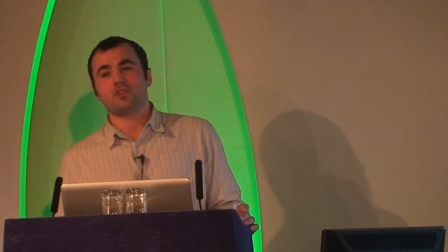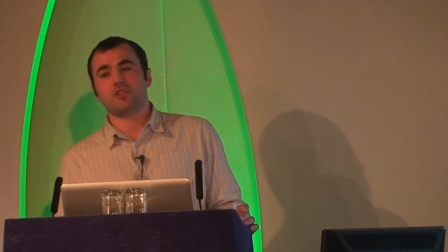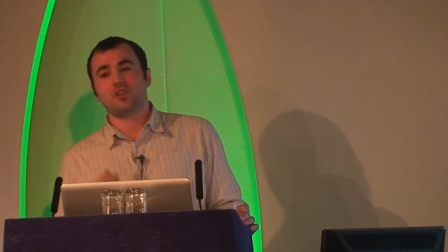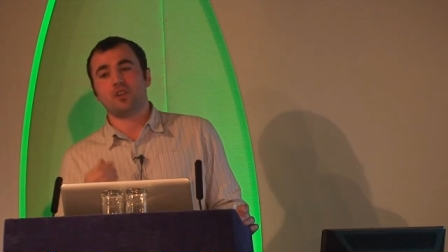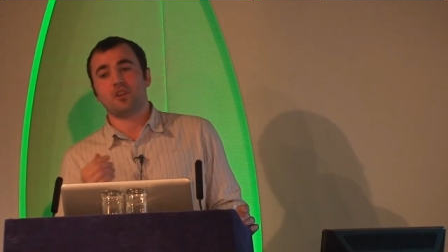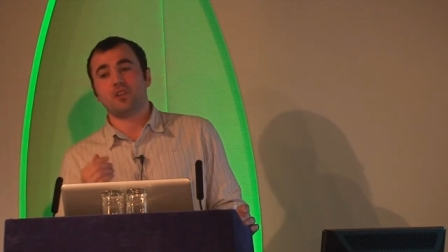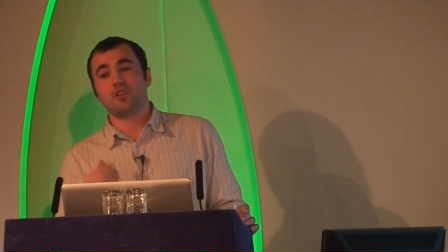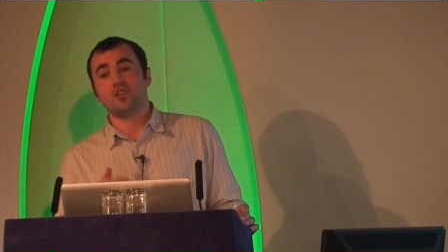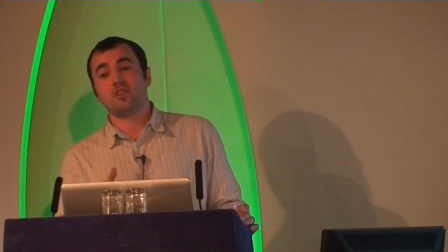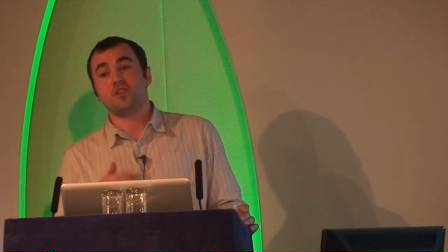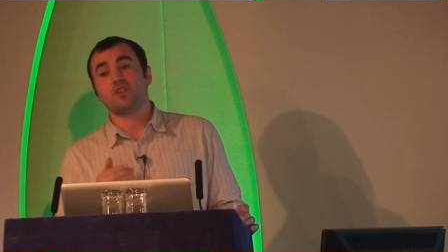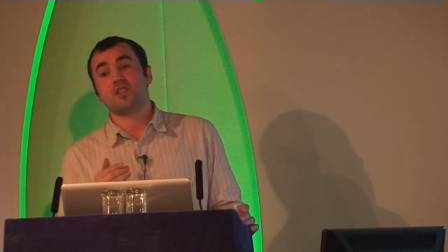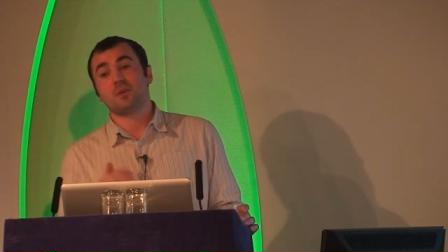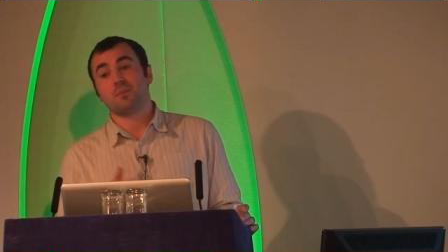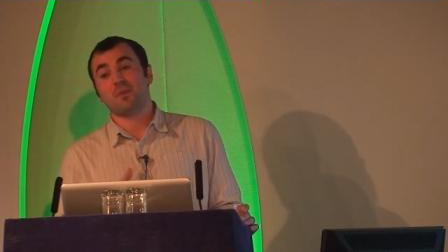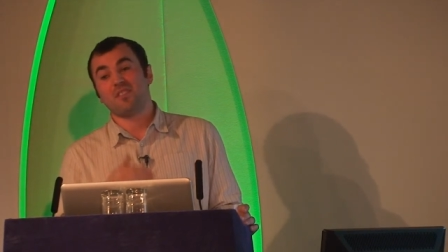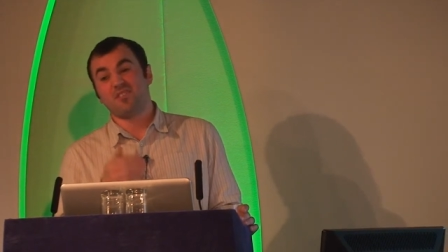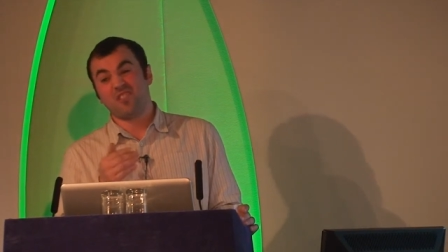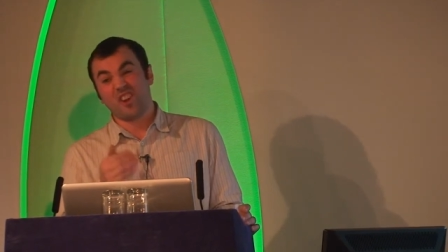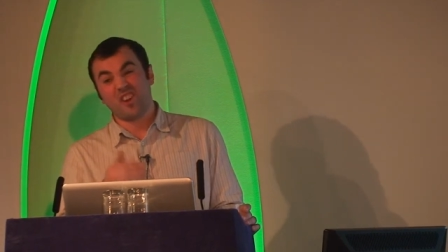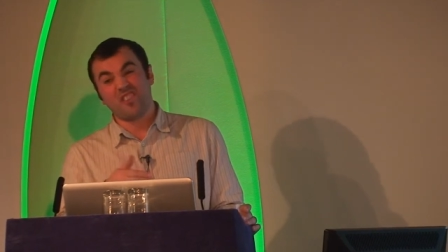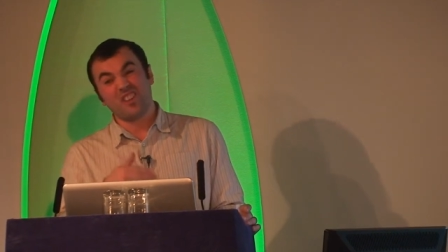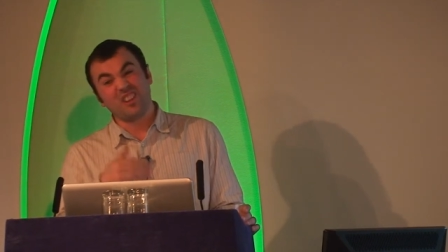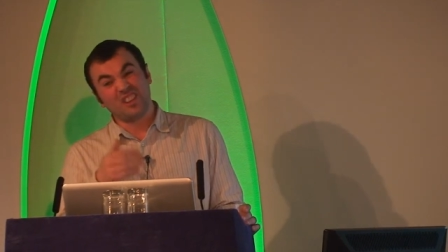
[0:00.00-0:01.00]
so you need to do something
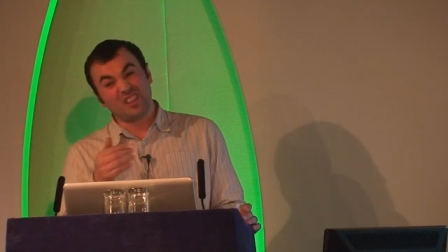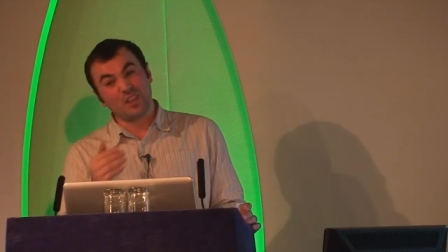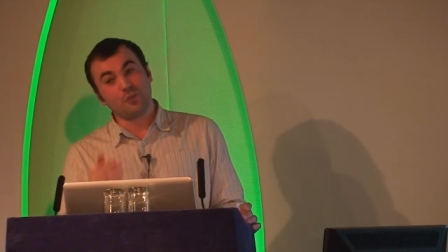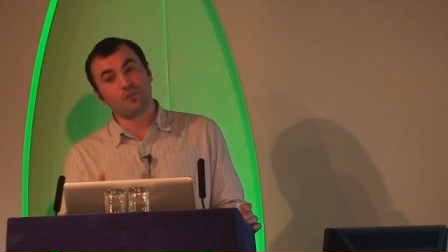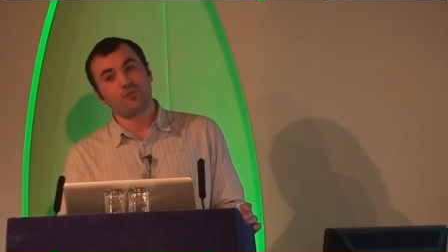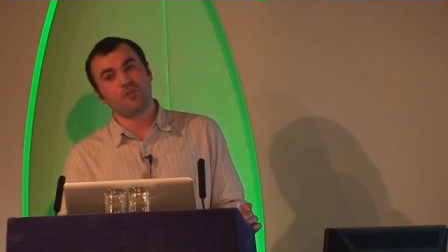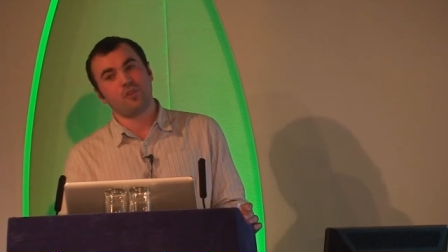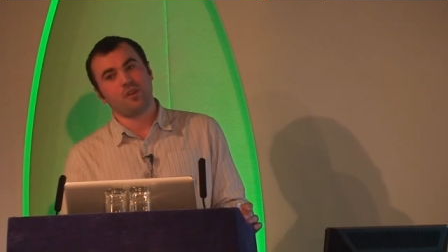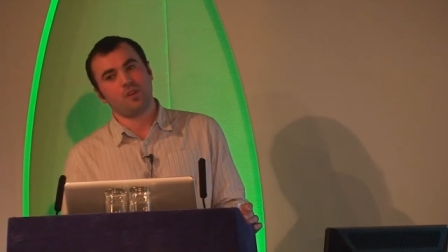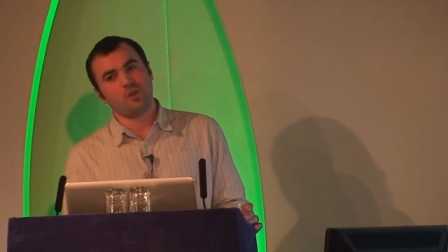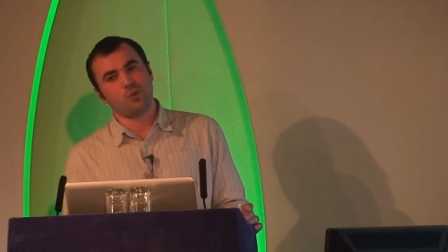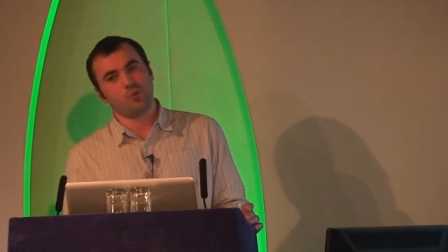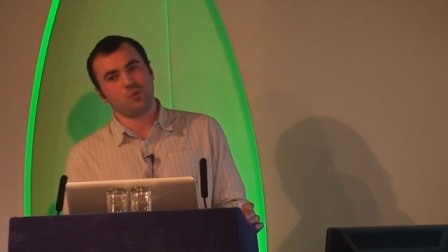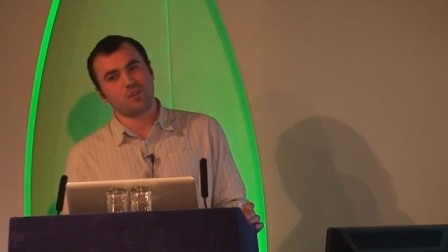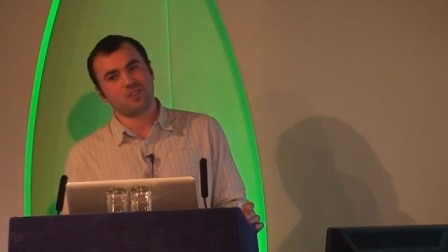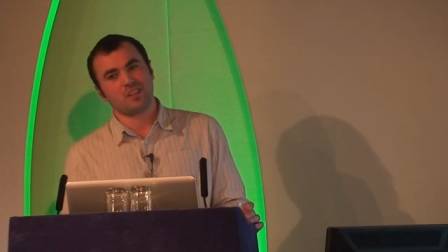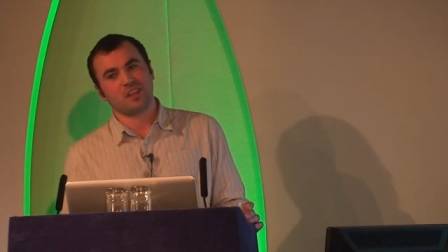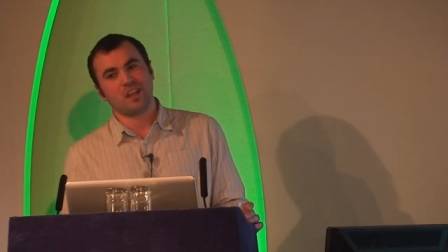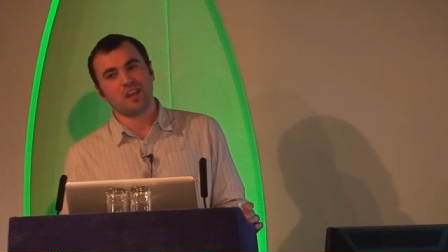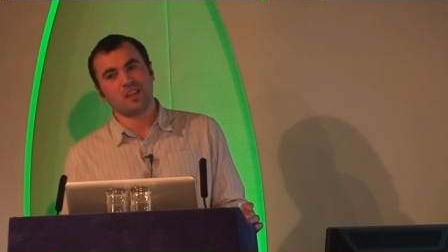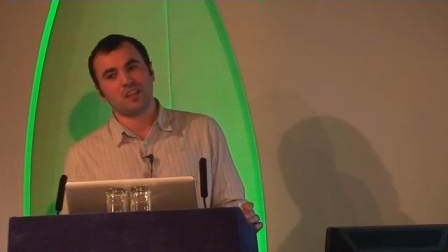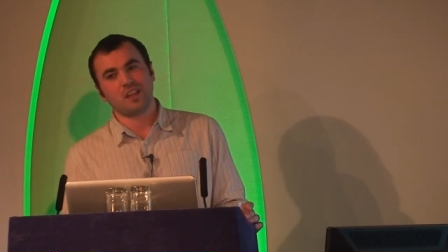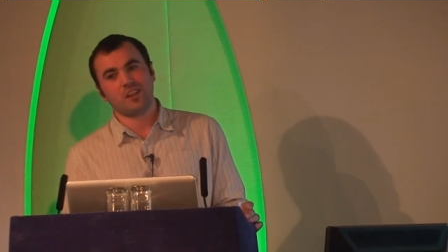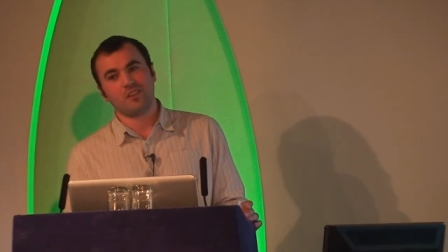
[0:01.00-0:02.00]
very different in order to
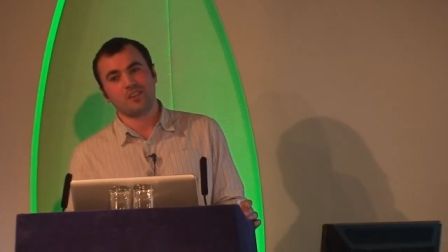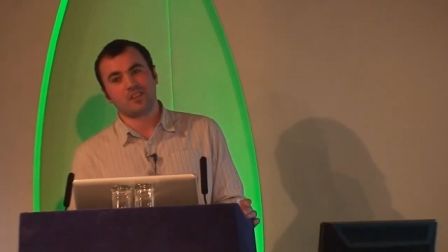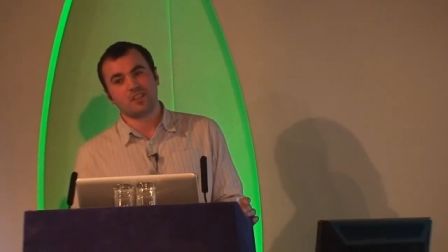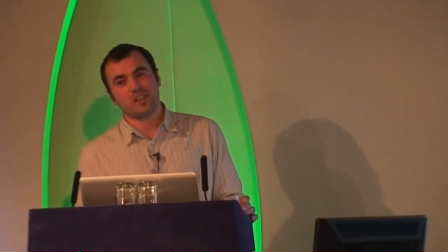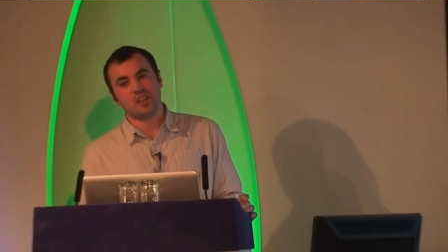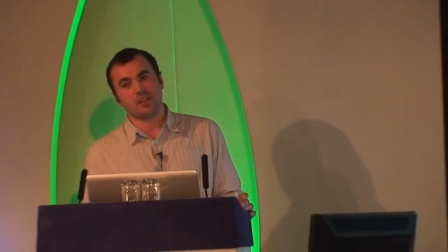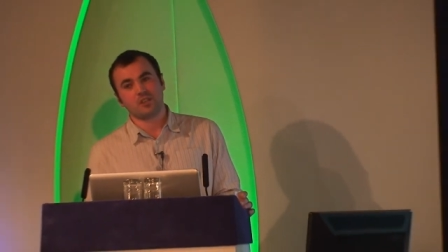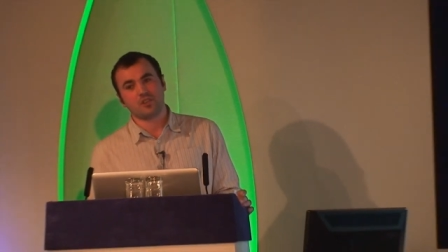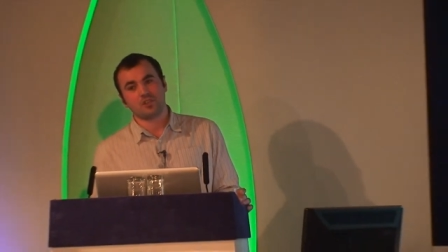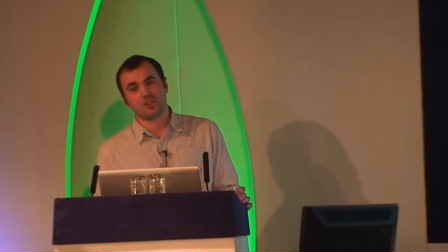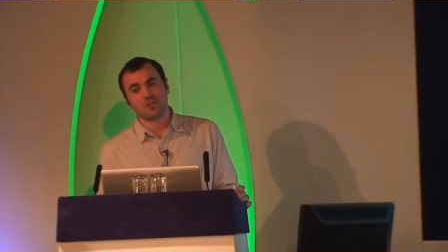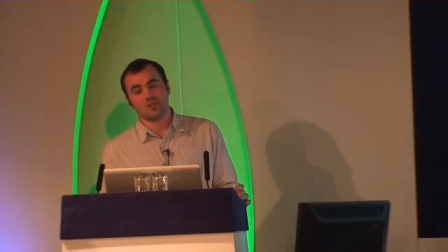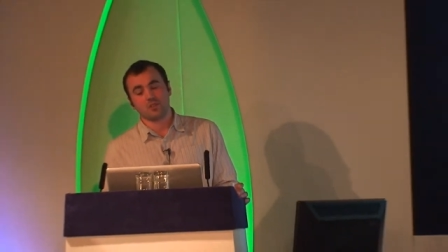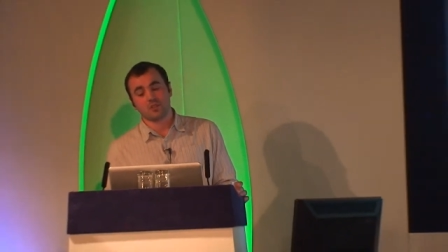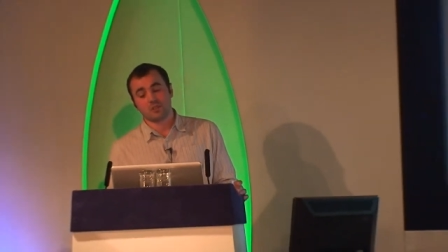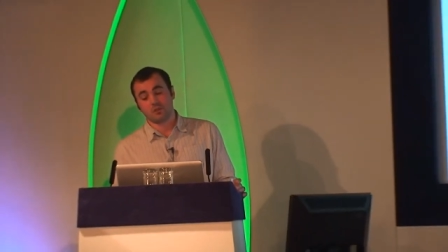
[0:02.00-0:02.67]
get their attention.